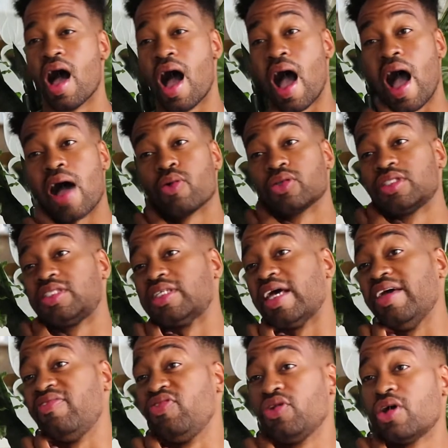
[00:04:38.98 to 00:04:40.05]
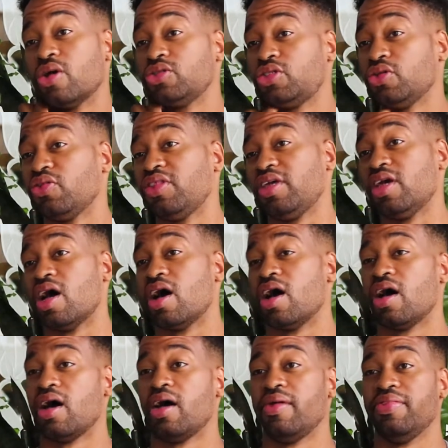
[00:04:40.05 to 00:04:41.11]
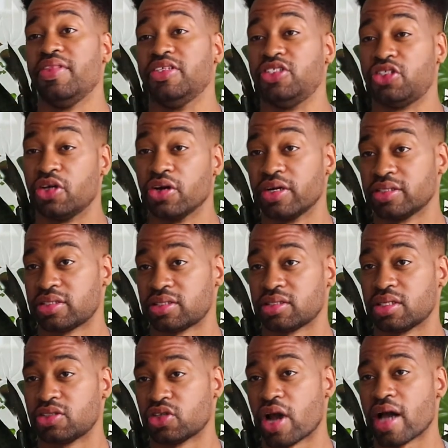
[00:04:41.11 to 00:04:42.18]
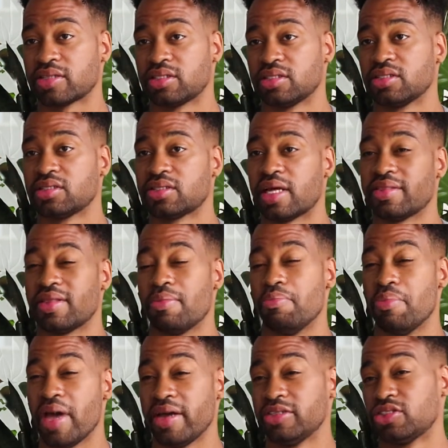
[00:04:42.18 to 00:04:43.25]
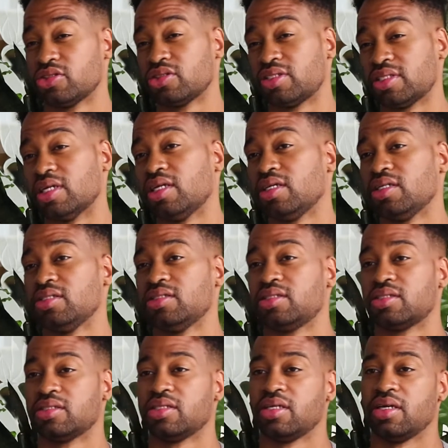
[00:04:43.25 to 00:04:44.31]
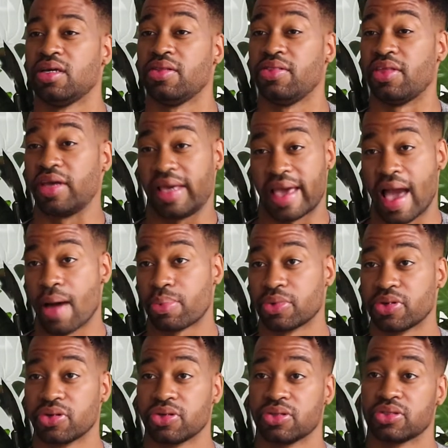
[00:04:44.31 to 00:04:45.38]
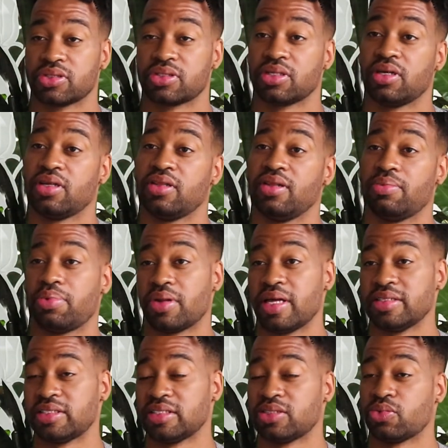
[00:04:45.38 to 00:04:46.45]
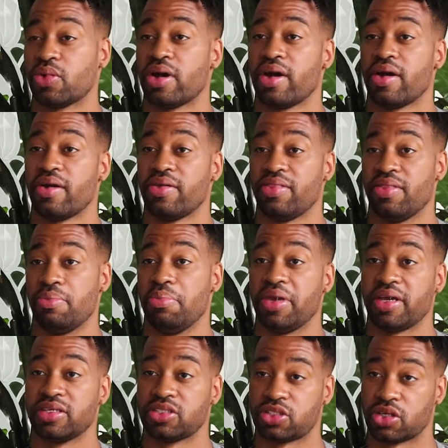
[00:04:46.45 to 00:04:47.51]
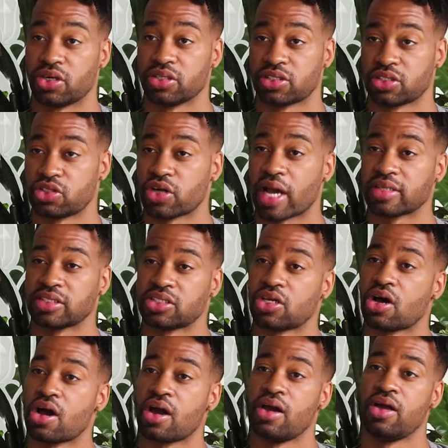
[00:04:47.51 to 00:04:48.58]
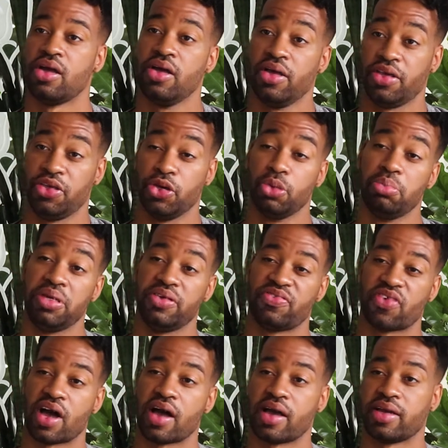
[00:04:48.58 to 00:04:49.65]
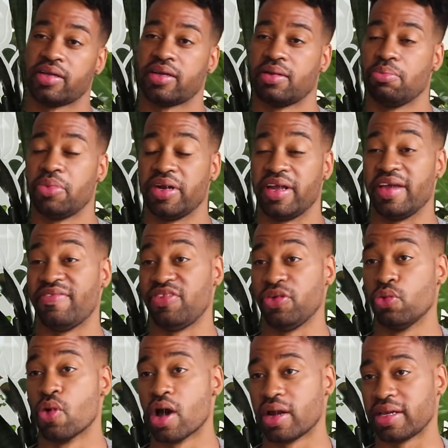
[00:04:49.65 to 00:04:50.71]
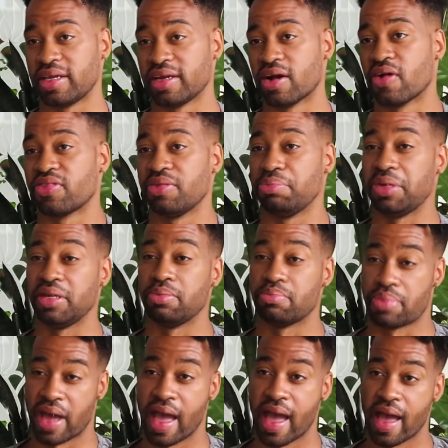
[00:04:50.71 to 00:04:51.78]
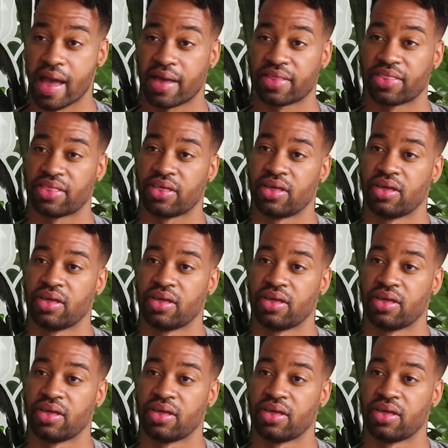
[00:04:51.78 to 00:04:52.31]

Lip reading: I would say if you go to the tourist attractions, like the major cities, the capitals, the places where the biggest tourist attractions are, you'll be fine. But if you want to get off the beaten path,